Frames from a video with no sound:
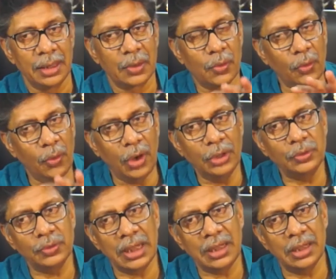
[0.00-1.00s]
go on
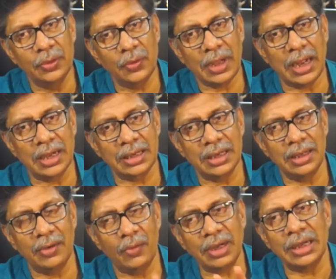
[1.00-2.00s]
to take a look
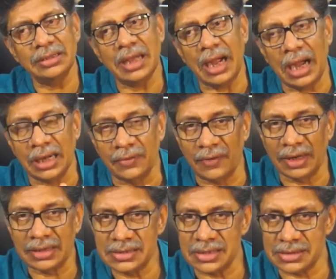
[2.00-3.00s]
at what are the
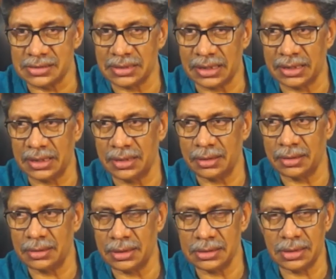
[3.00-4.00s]
advantages that
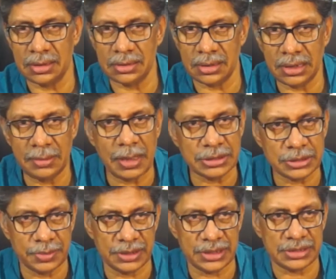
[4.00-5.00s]

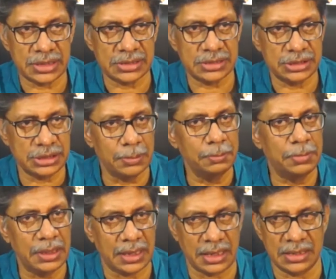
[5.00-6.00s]
Himachal Pradesh,
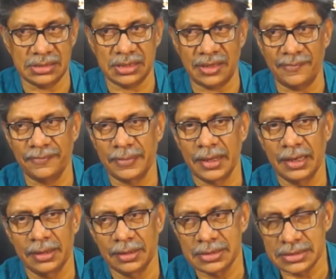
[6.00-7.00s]
Chambal has,
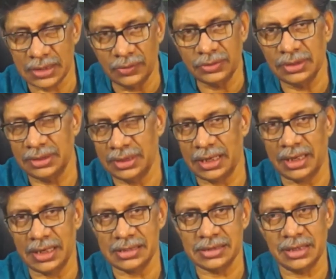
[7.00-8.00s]
South India
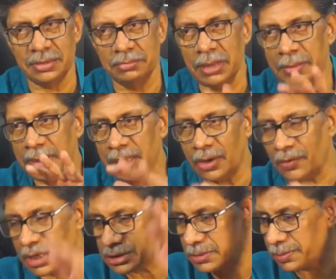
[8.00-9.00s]
has, maybe
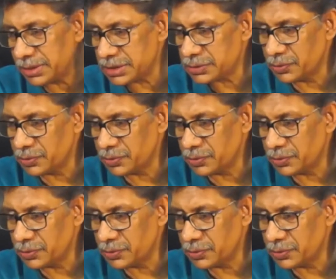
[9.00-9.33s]
Arunachal Pradesh